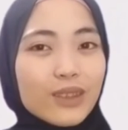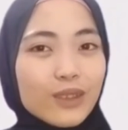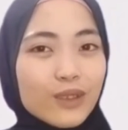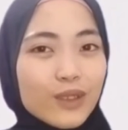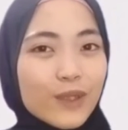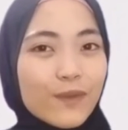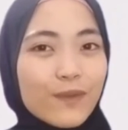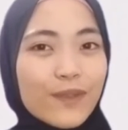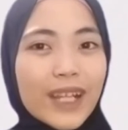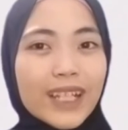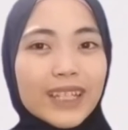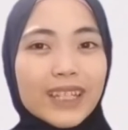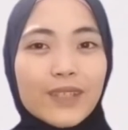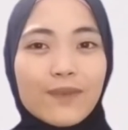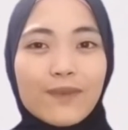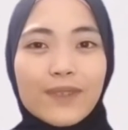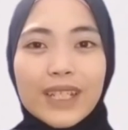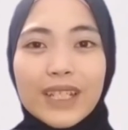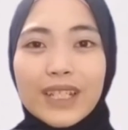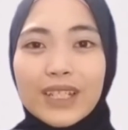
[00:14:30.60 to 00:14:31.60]
to
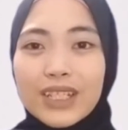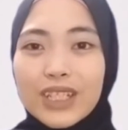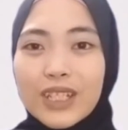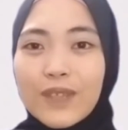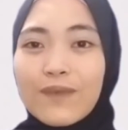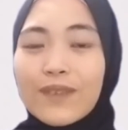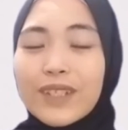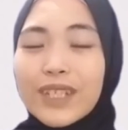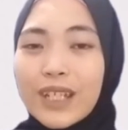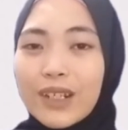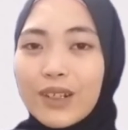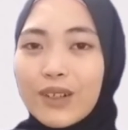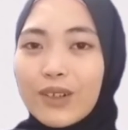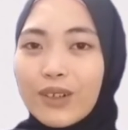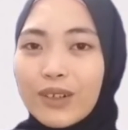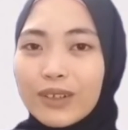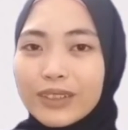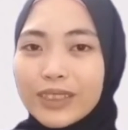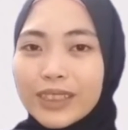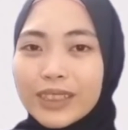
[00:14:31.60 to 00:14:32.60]
effectively achieve their
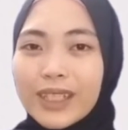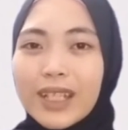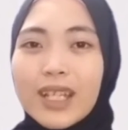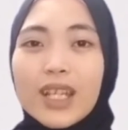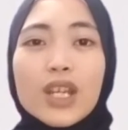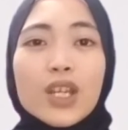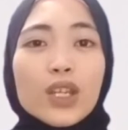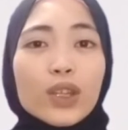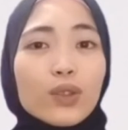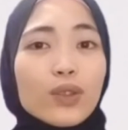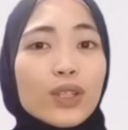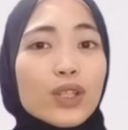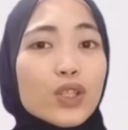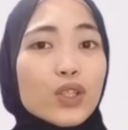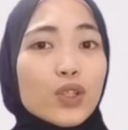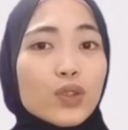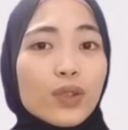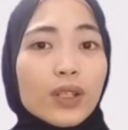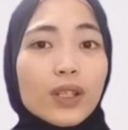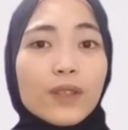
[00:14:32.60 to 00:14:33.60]
goals. To
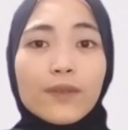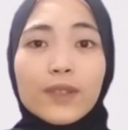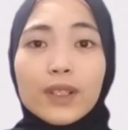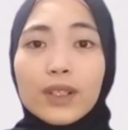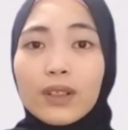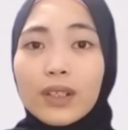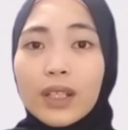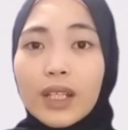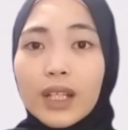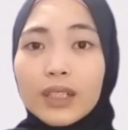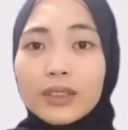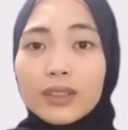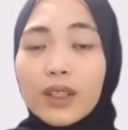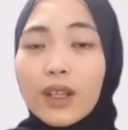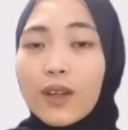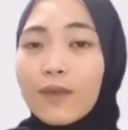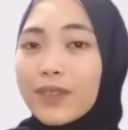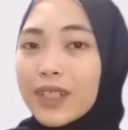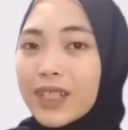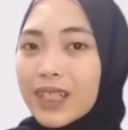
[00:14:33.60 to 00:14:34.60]
ensure overall health
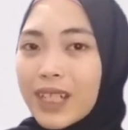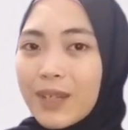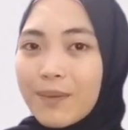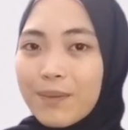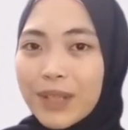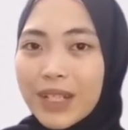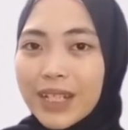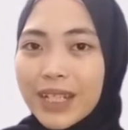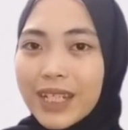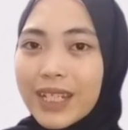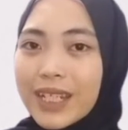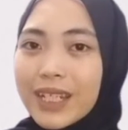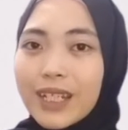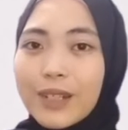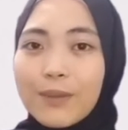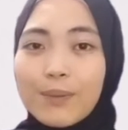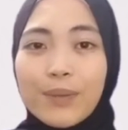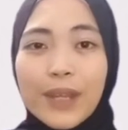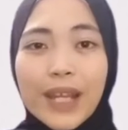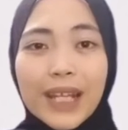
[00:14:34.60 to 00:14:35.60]
of the company,
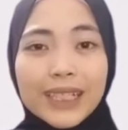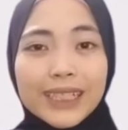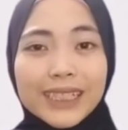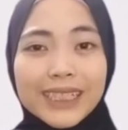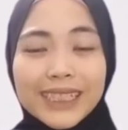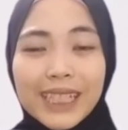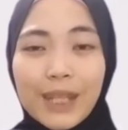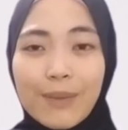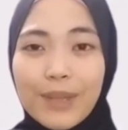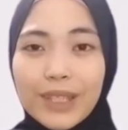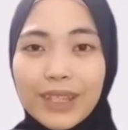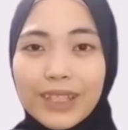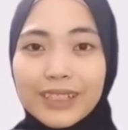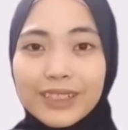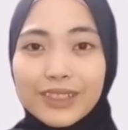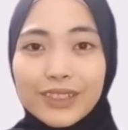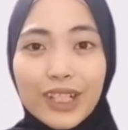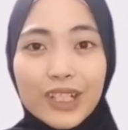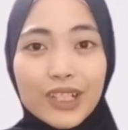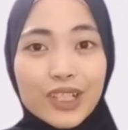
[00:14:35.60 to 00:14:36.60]
a balanced
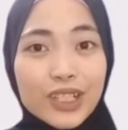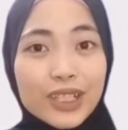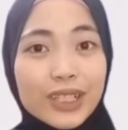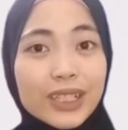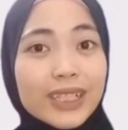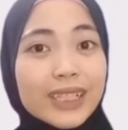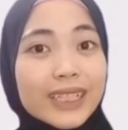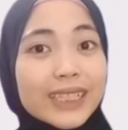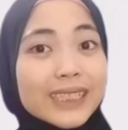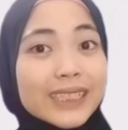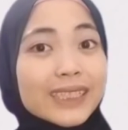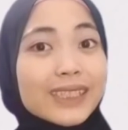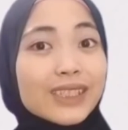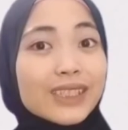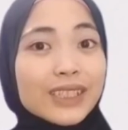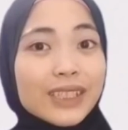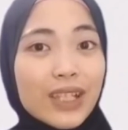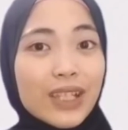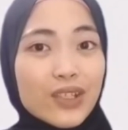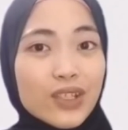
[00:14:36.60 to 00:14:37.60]
capital structure is
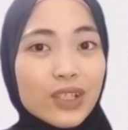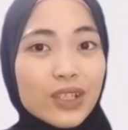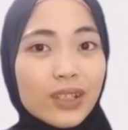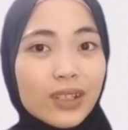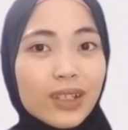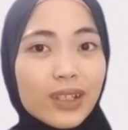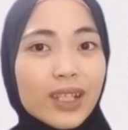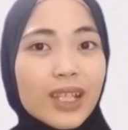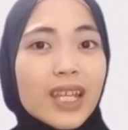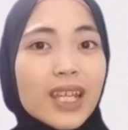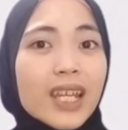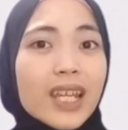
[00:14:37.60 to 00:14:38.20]
essential.